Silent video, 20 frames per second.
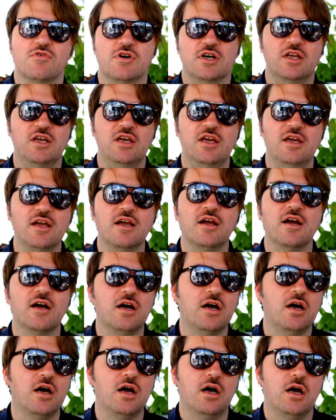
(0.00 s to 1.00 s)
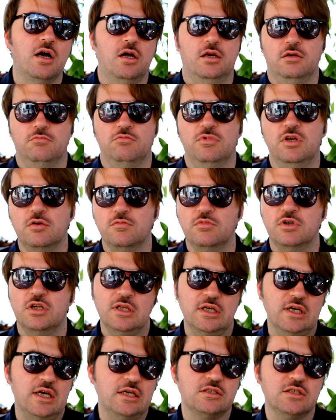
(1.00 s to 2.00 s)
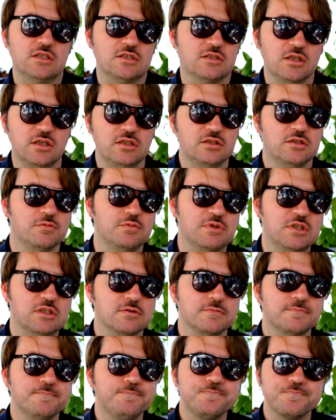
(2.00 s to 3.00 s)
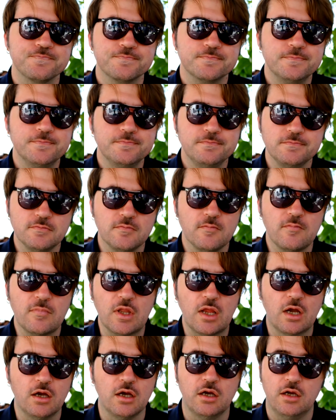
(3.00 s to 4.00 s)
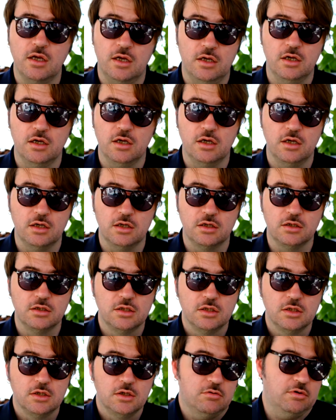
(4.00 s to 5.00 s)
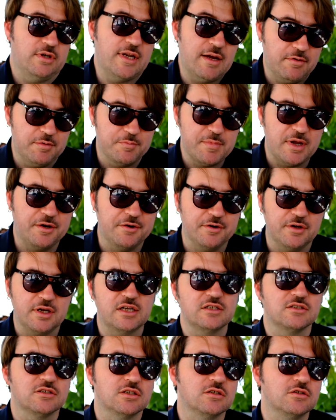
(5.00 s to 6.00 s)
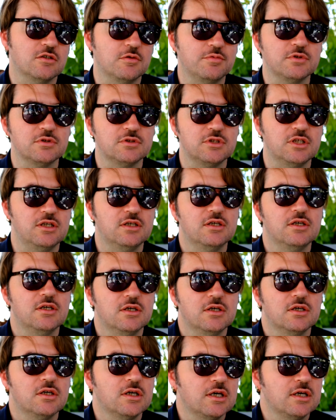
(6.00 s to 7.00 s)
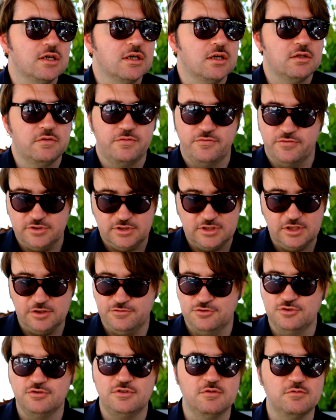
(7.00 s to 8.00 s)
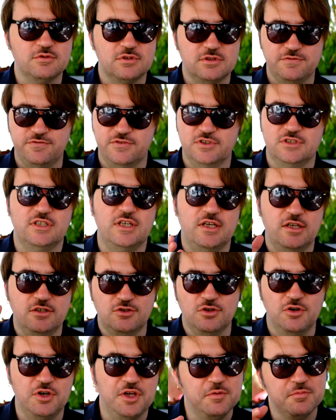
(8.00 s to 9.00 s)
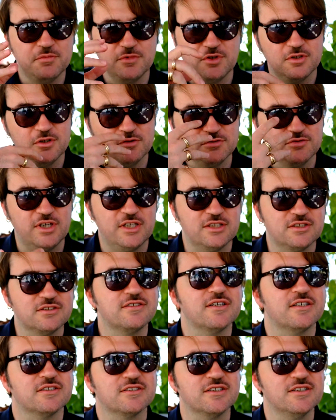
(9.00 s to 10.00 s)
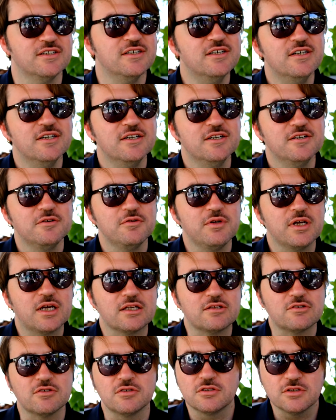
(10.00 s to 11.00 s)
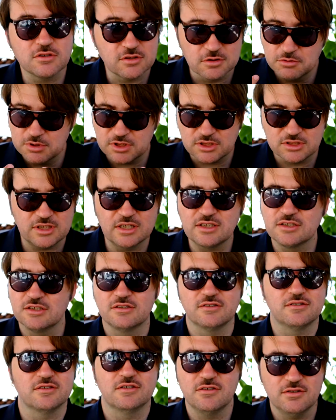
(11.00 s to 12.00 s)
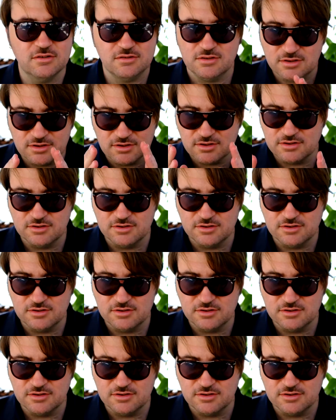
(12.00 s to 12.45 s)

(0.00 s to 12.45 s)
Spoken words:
of working, and we communicate just a little bit. We never made rehearsals, obviously. The first day of shooting was the first day I saw him, you know, dressed as a Louis XIV. So we started